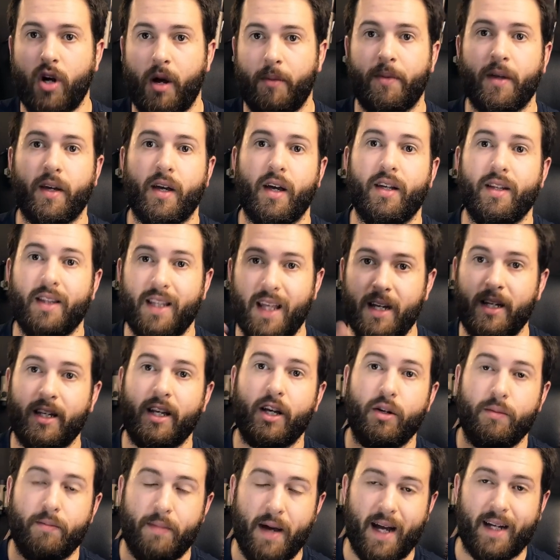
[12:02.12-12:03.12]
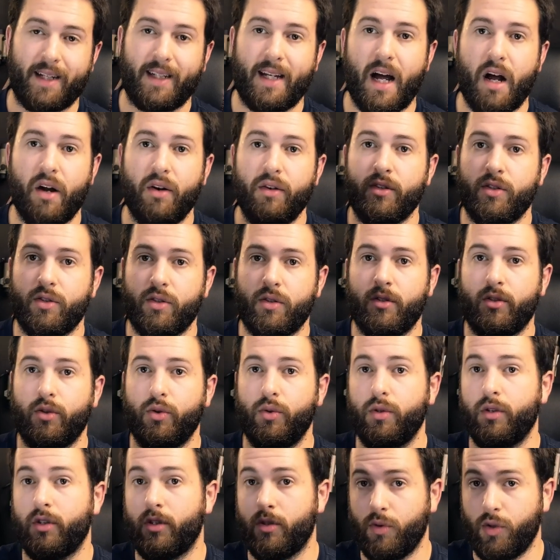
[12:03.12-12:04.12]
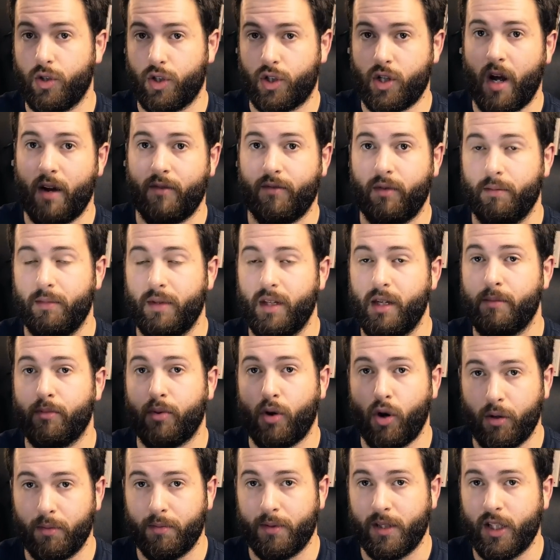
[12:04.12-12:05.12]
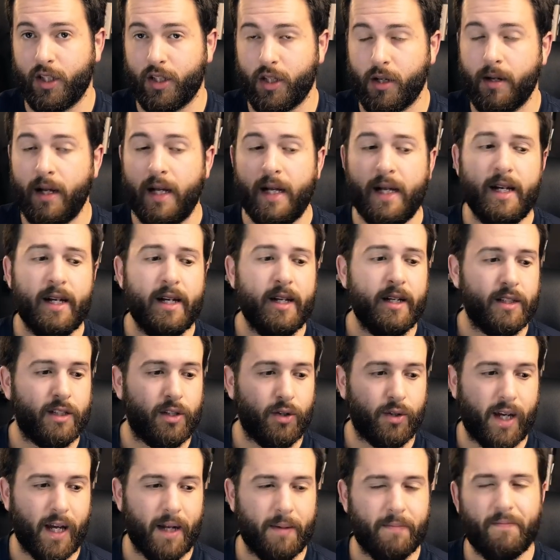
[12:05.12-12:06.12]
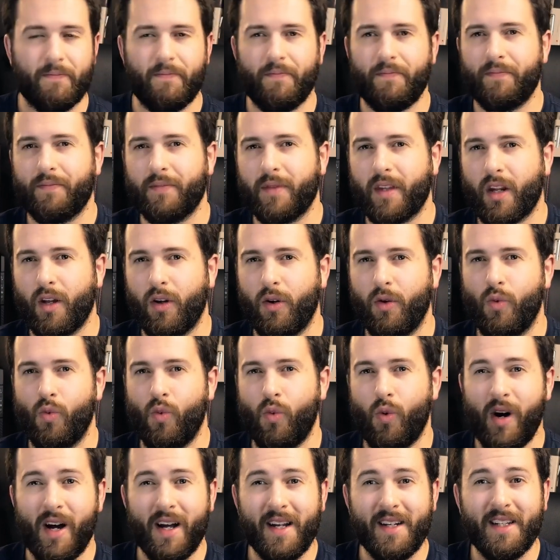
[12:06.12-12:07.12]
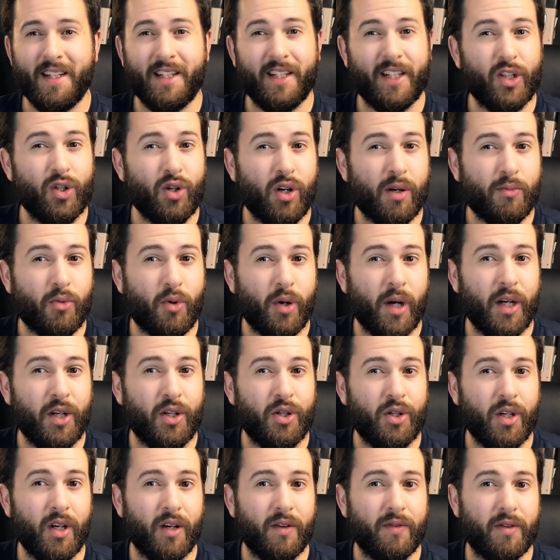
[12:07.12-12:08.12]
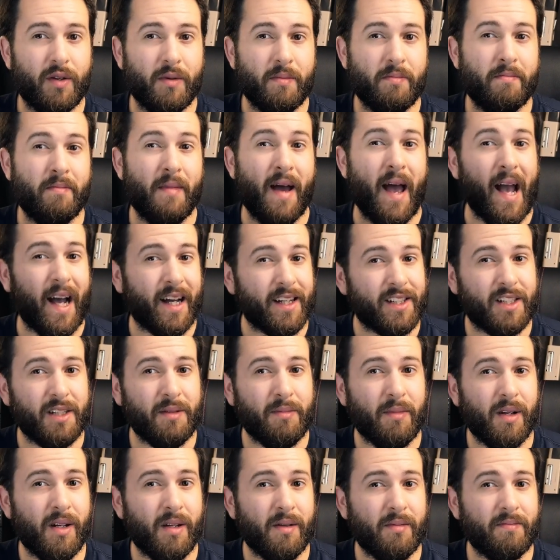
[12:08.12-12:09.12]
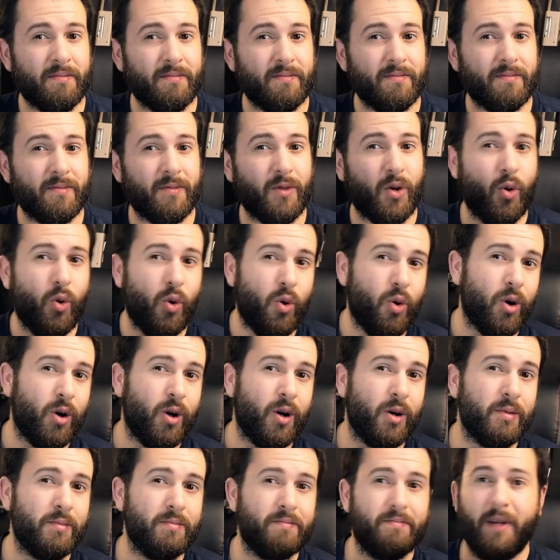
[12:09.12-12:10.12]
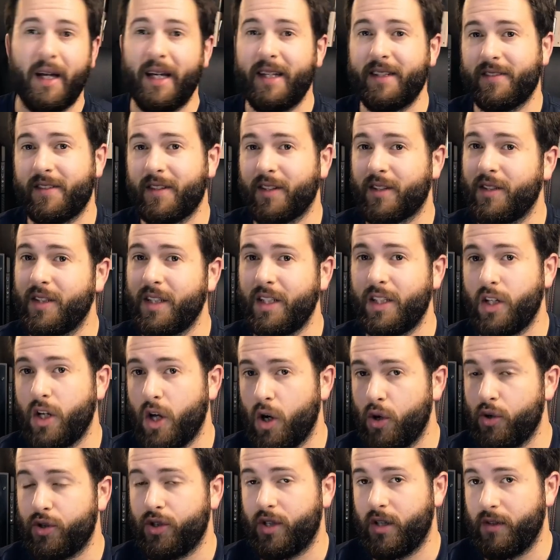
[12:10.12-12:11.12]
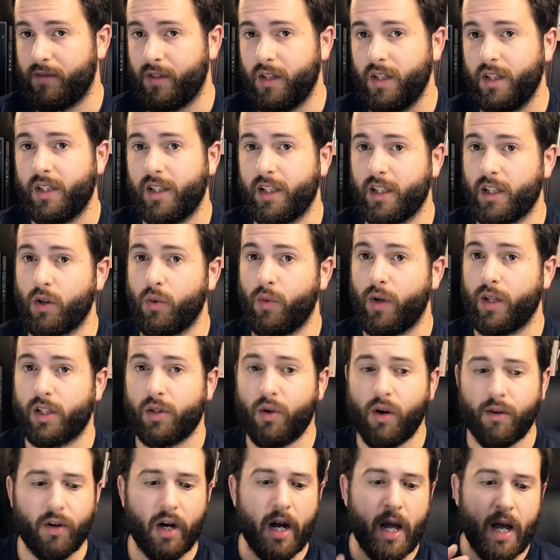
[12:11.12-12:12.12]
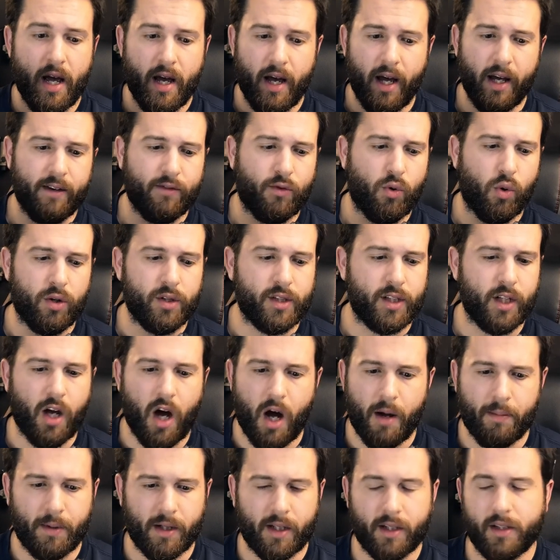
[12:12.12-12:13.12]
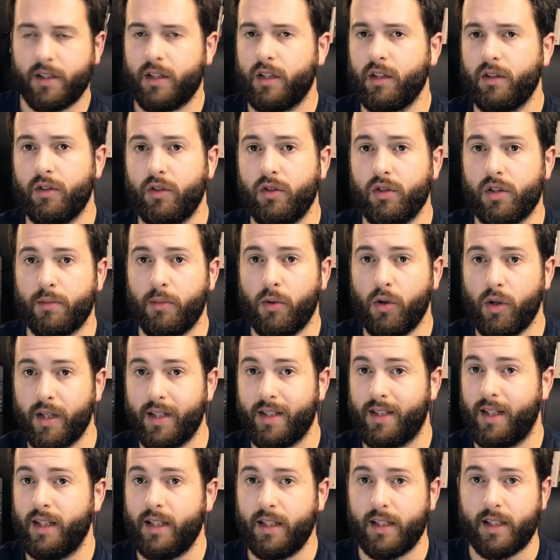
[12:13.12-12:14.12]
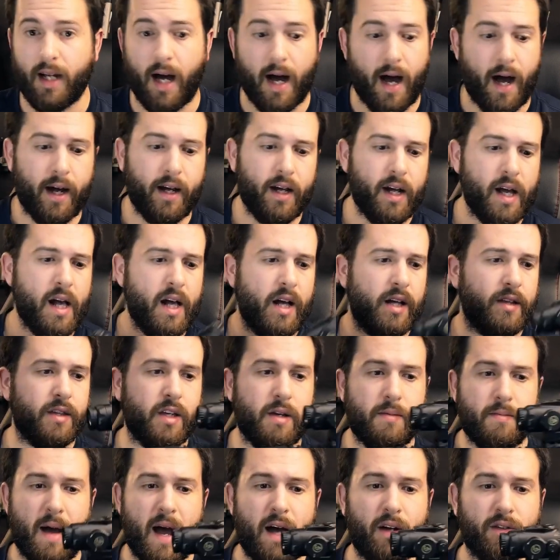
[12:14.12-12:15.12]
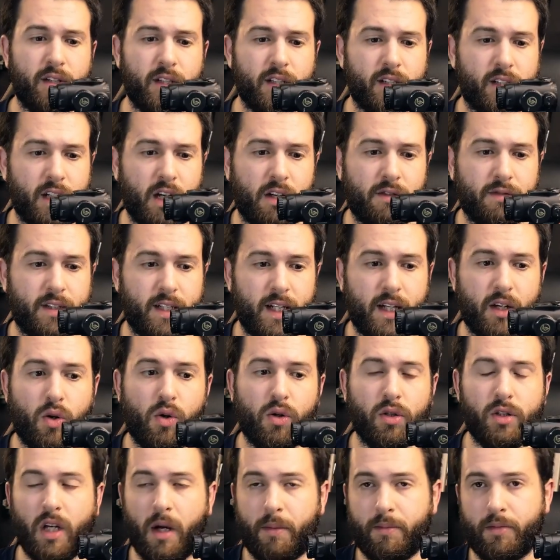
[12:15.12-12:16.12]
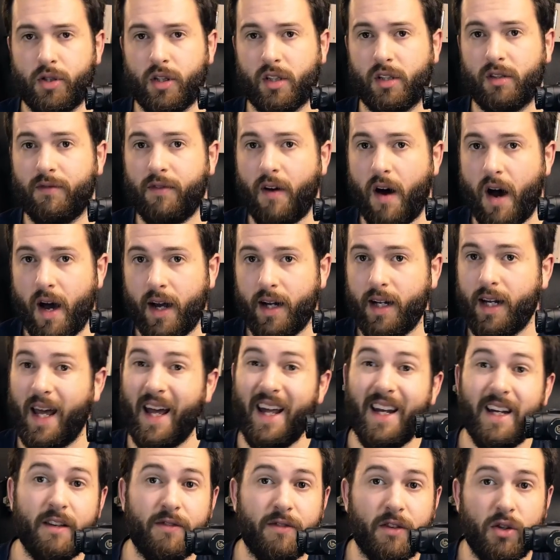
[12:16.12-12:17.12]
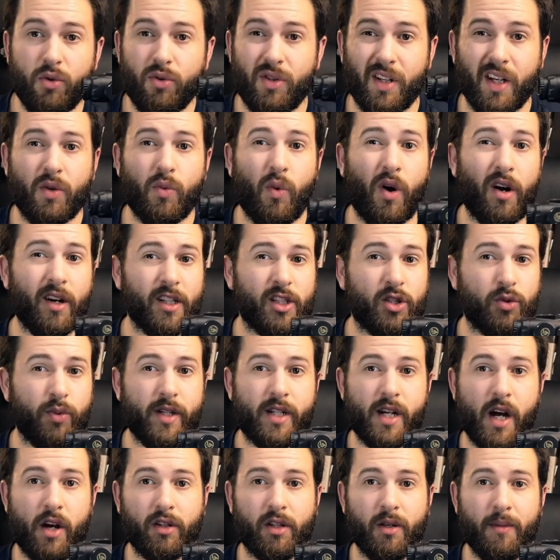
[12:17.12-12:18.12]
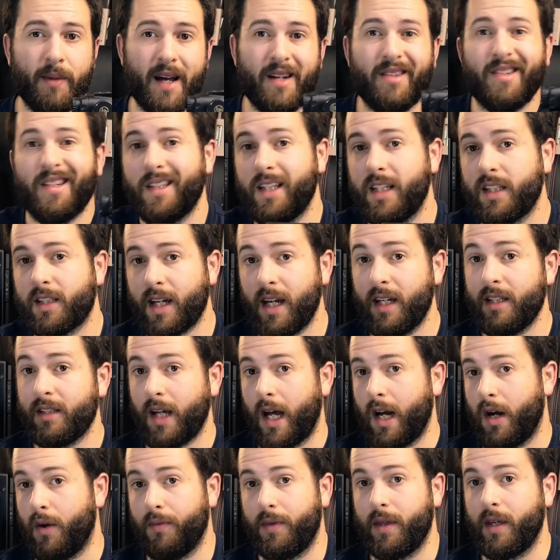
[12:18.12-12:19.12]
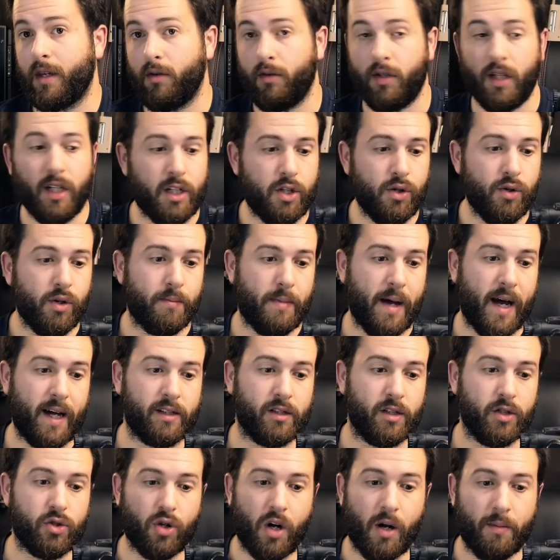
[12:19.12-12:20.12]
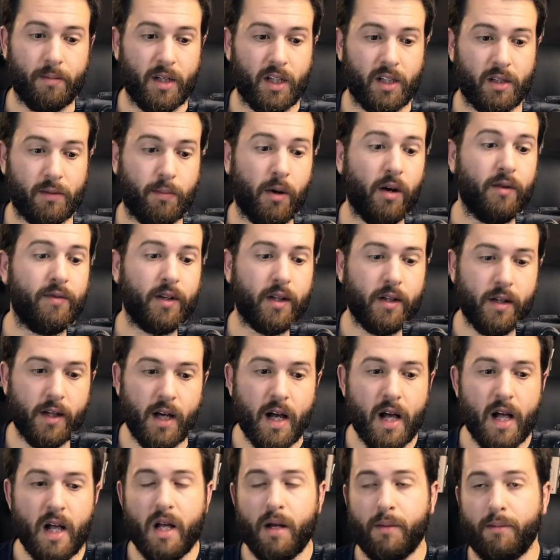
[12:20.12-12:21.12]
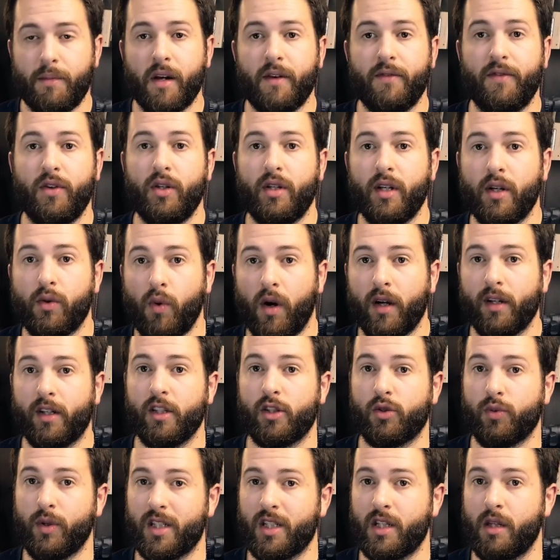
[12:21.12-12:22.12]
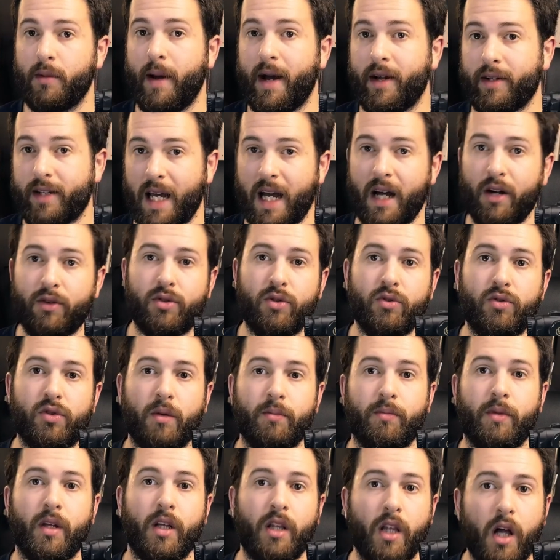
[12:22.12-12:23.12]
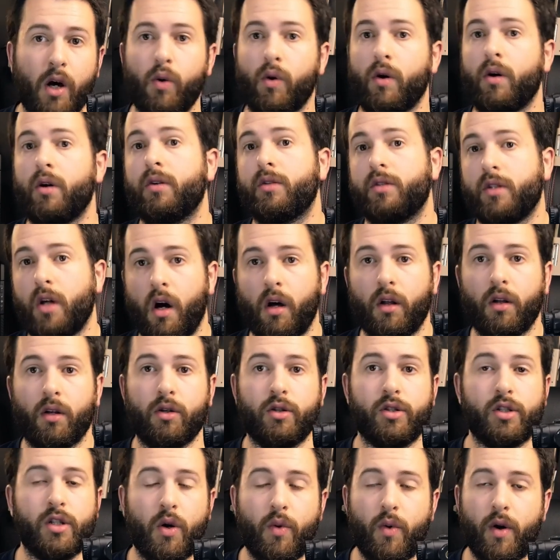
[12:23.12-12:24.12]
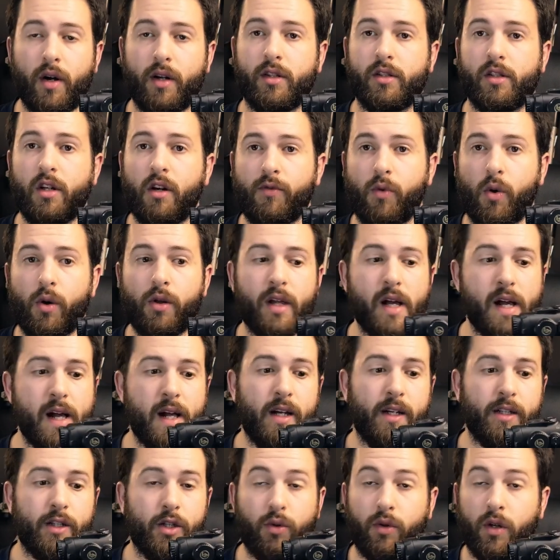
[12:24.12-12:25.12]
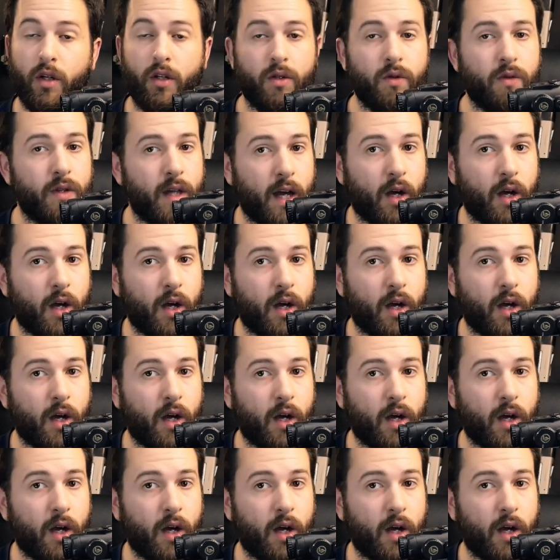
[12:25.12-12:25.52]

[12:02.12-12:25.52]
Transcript: drop the gun, then get back down to do a shot from the prone position. So again, one to two MOA shift maximum or basically no shift in zero whatsoever. And of course the optic is still usable, it didn't die. The mount itself did hold up just fine, and if you did want to switch out the mount, in this case I don't think you need to, it passed the drop test perfectly, but if you did want to switch the mount out to something lower, taller, so on and so forth, you can do